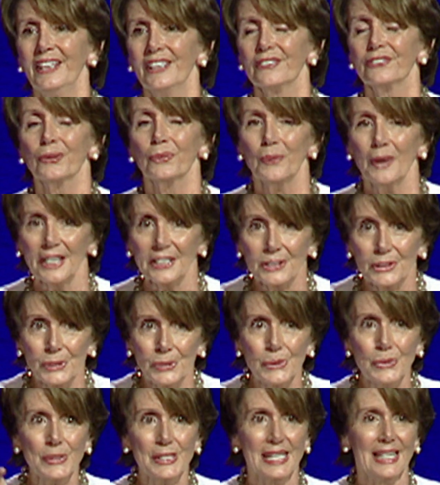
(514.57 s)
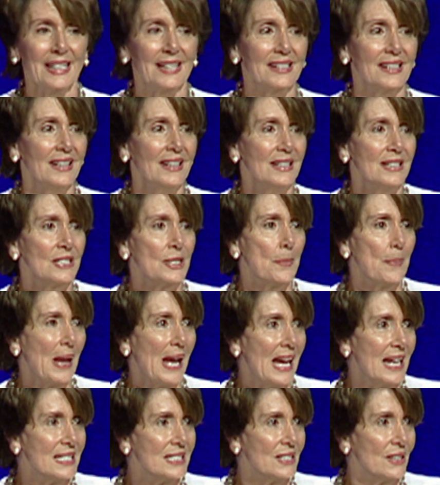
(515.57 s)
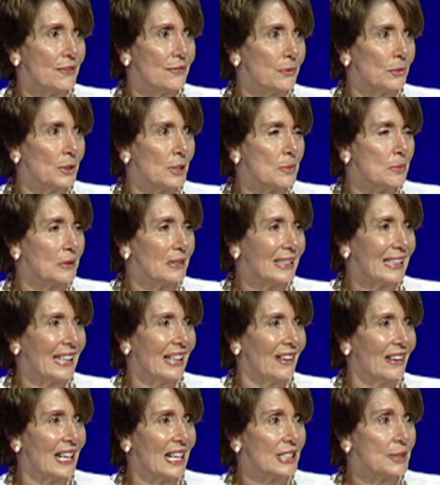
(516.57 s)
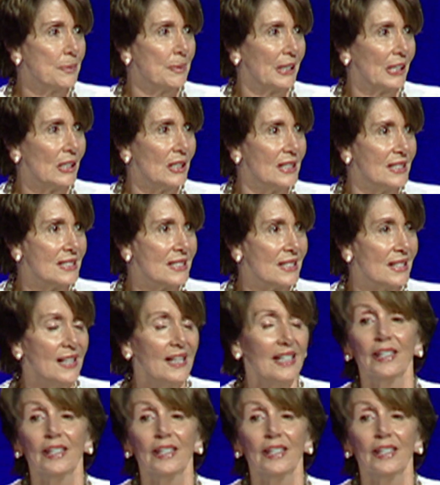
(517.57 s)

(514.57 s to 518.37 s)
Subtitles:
for what you did to pass the Affordable Care Act, because